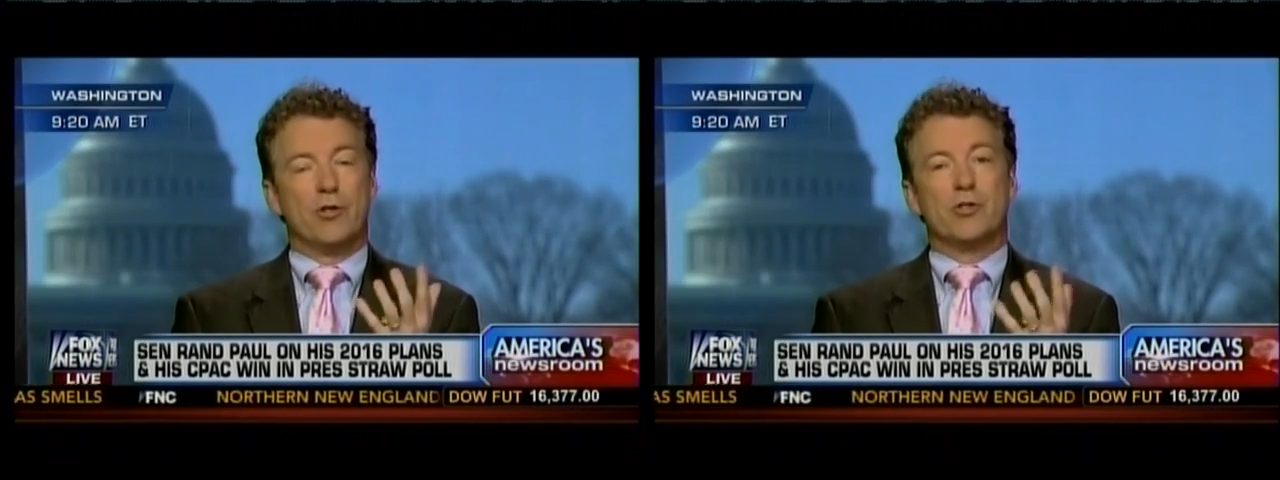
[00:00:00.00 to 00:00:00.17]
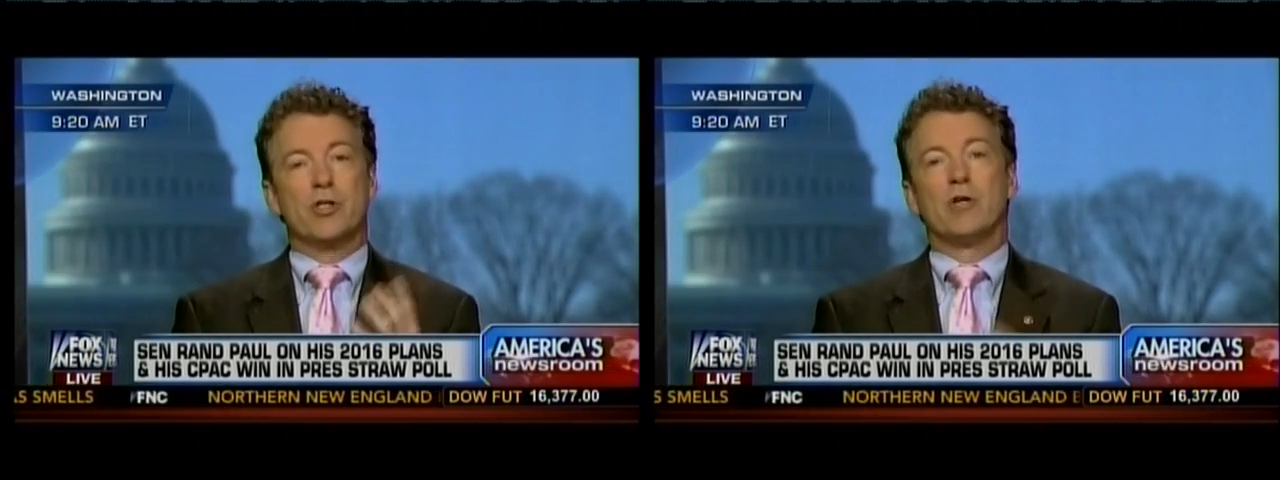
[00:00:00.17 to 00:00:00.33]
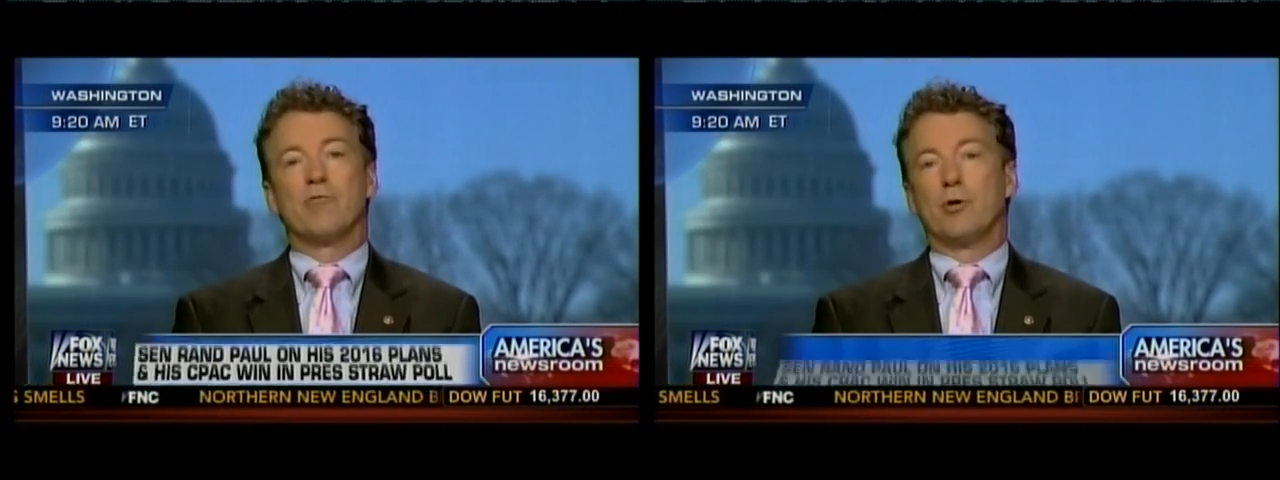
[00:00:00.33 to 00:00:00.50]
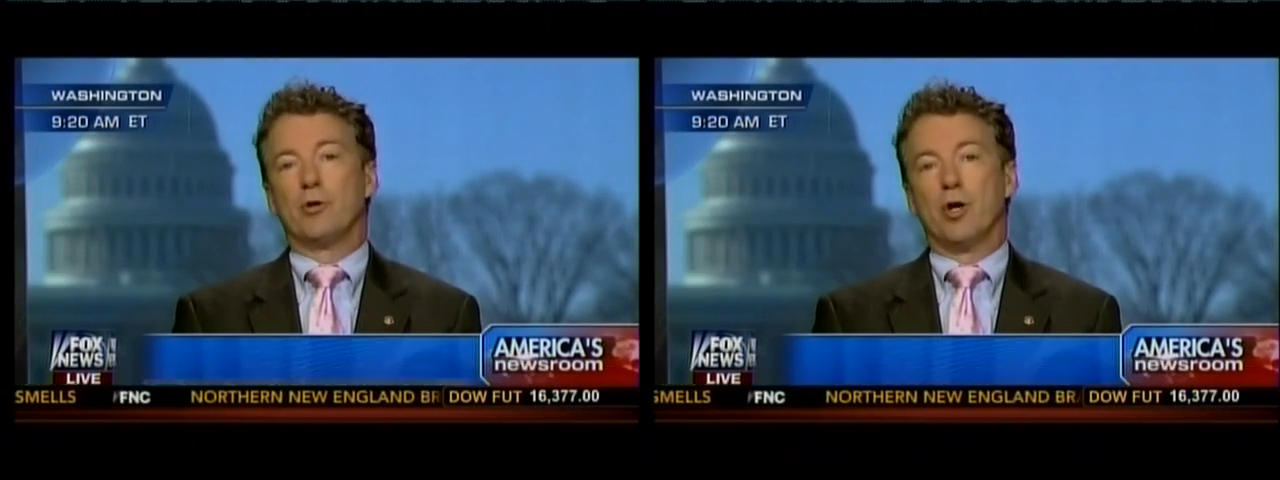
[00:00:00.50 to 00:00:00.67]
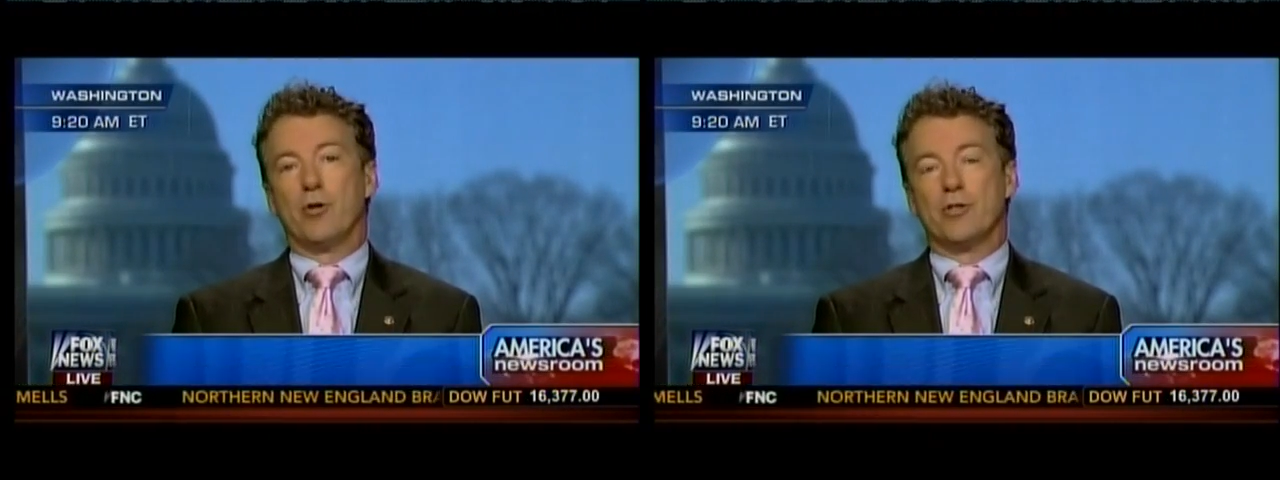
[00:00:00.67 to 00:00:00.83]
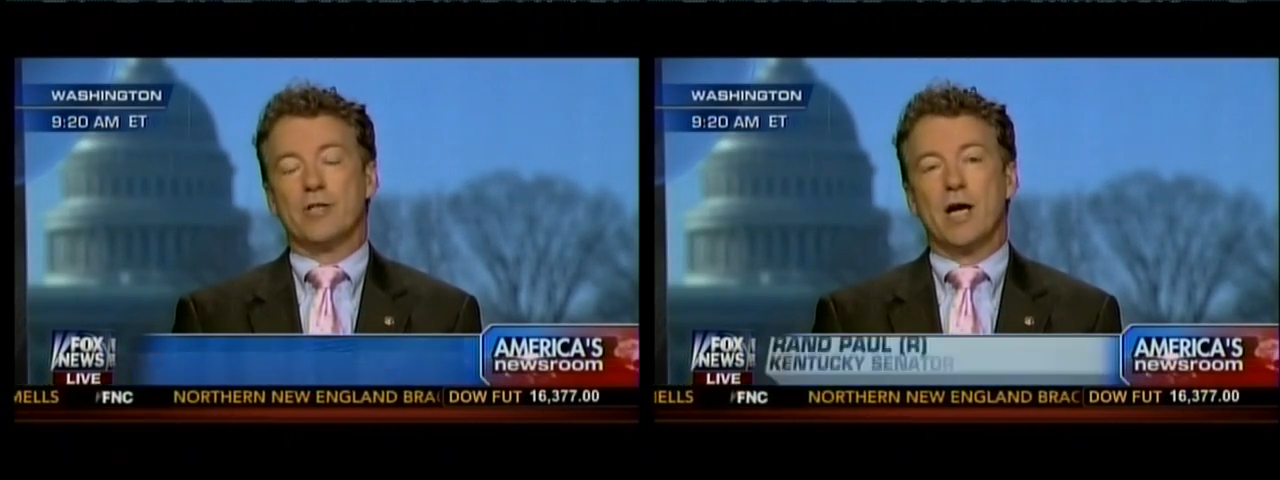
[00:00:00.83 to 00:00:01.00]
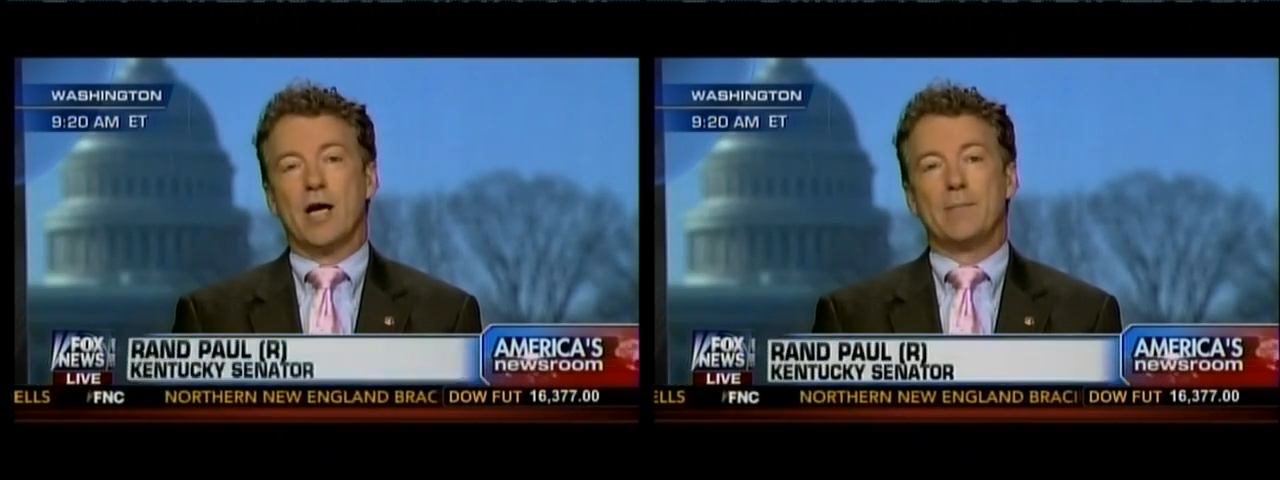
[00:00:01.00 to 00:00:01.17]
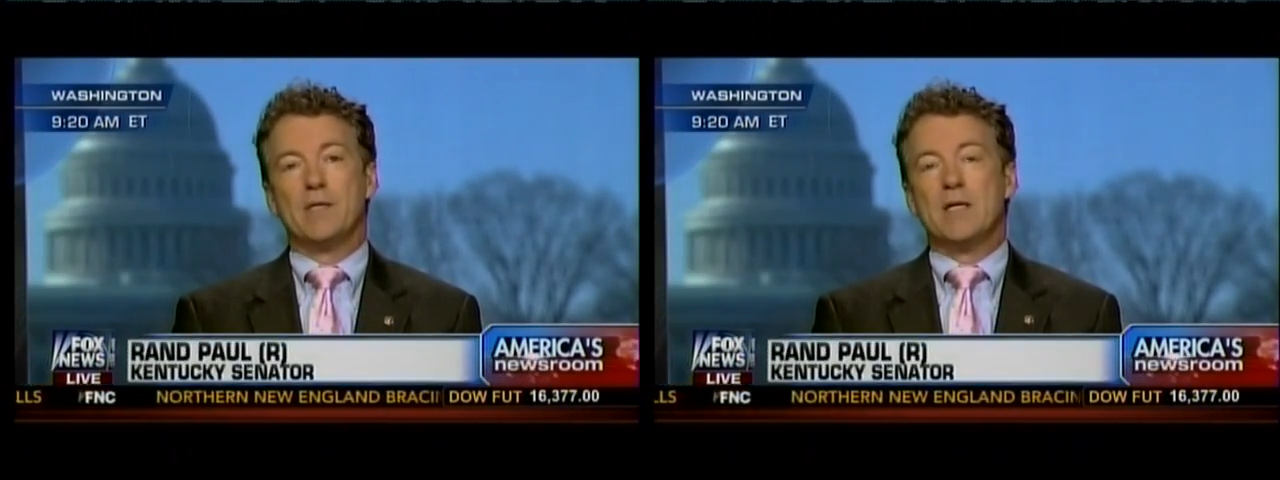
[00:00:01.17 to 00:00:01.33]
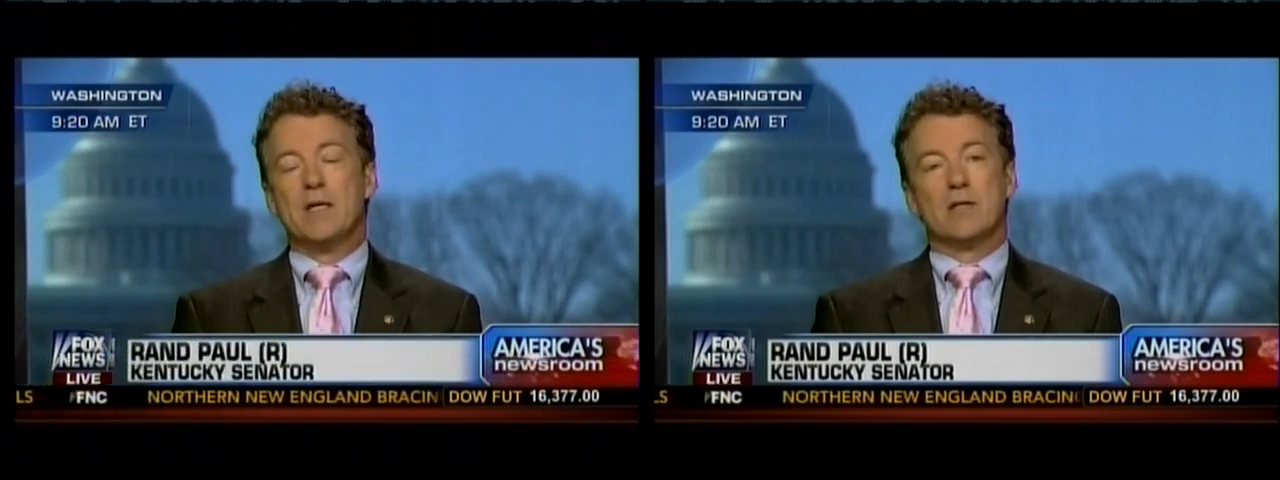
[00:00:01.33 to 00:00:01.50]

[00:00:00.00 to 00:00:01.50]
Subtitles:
their cell phone all the time